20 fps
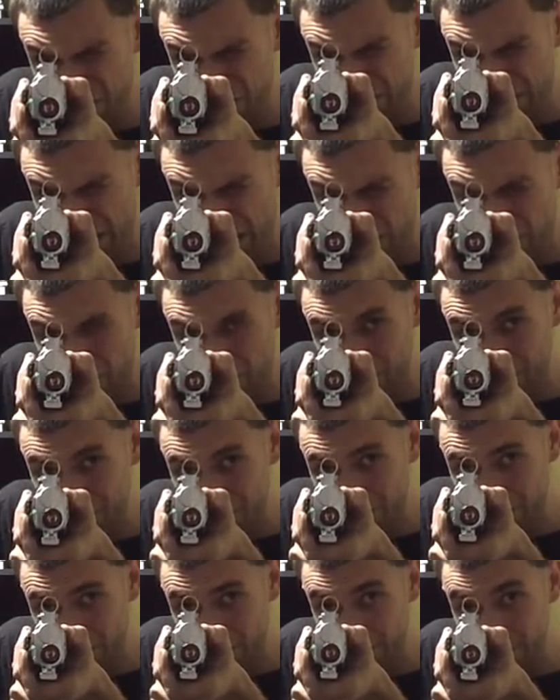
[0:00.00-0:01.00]
the barrel,
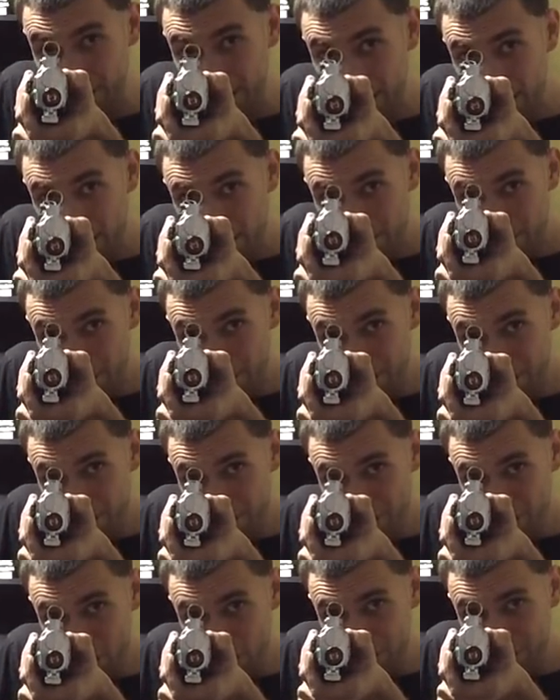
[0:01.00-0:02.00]
so both
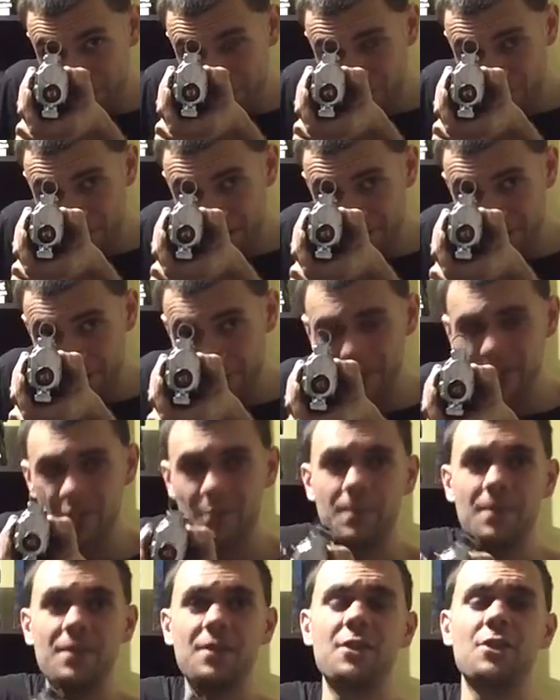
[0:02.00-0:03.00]
eyes open for me if I'm in
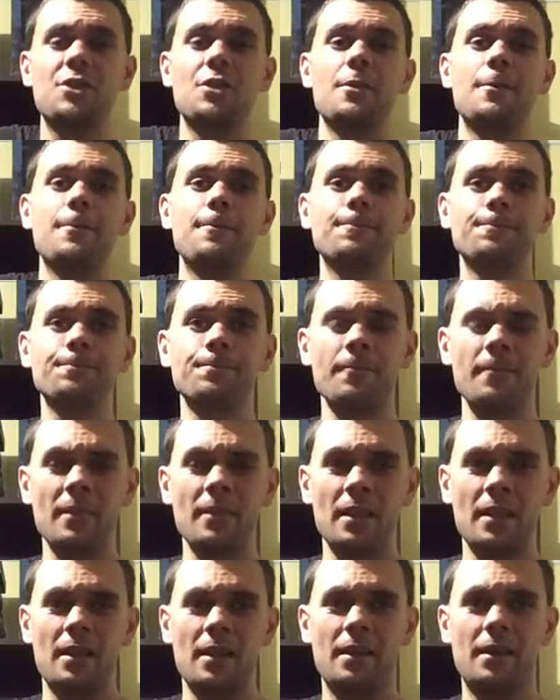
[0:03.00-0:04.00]
this position
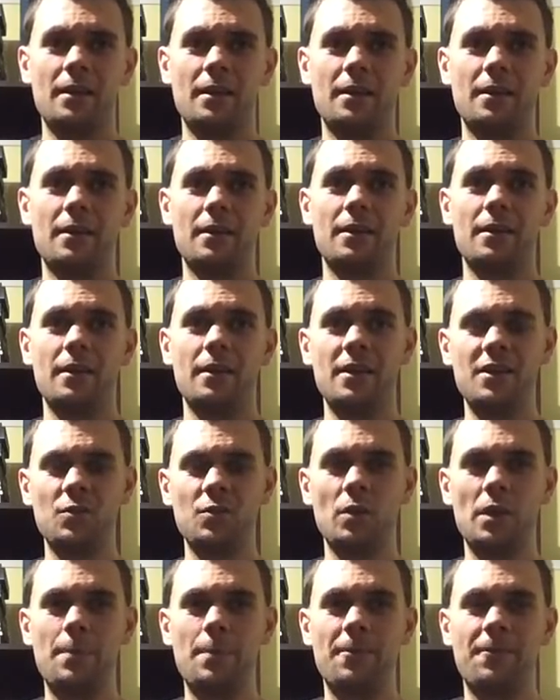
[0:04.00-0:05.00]
is
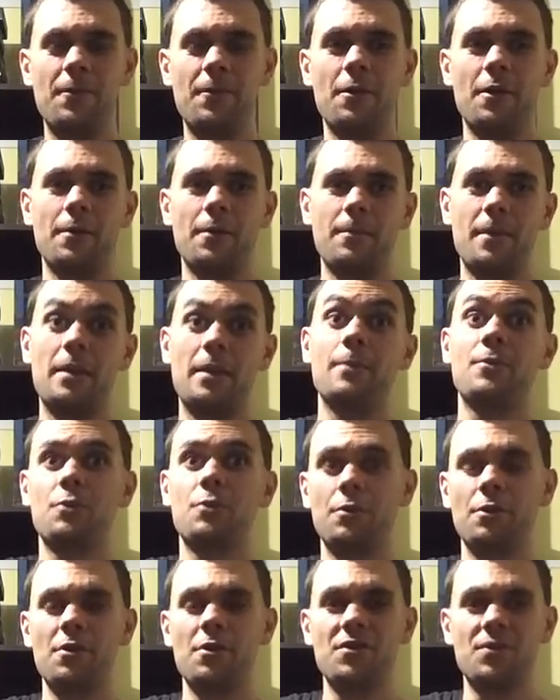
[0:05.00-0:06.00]
what I prefer. And I'm
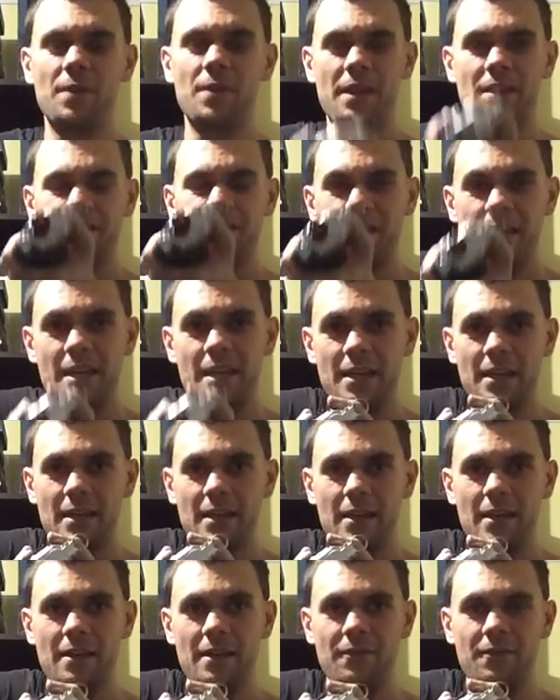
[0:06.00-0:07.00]
sure it goes without
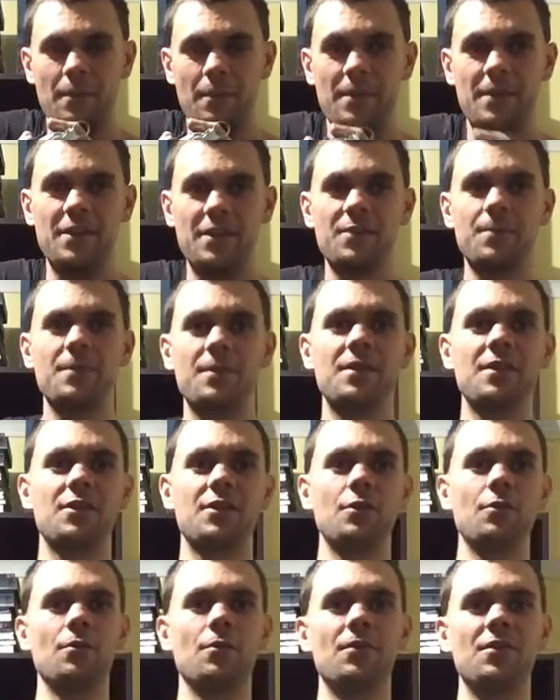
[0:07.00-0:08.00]
saying, if I'm in this
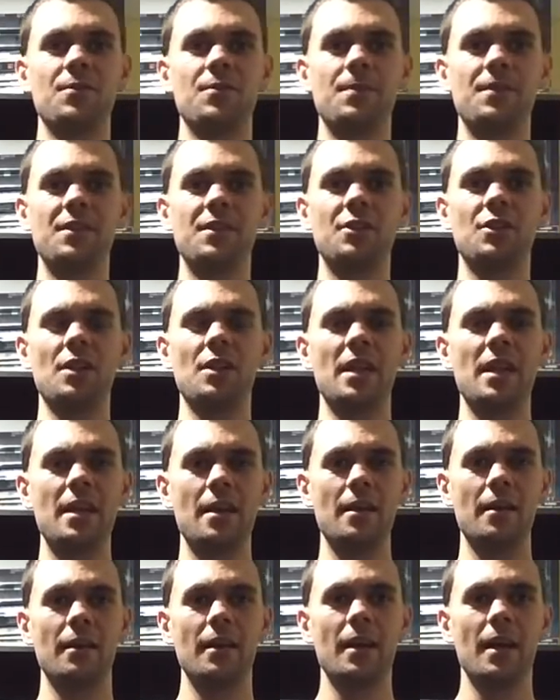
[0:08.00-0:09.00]
position or this position
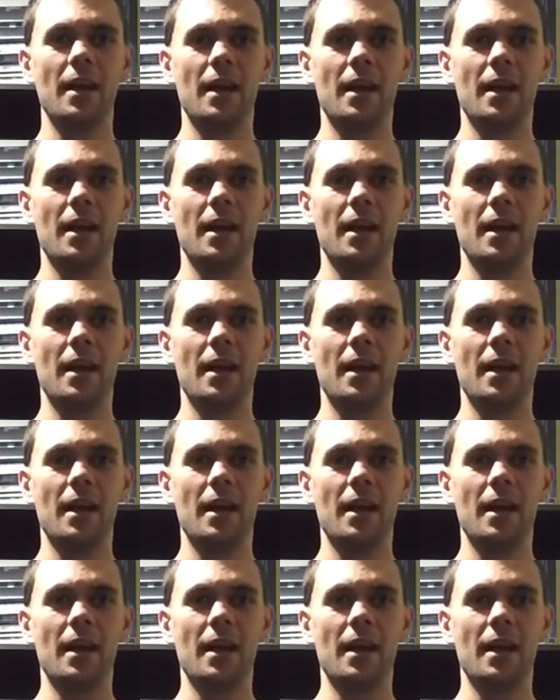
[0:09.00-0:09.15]
here,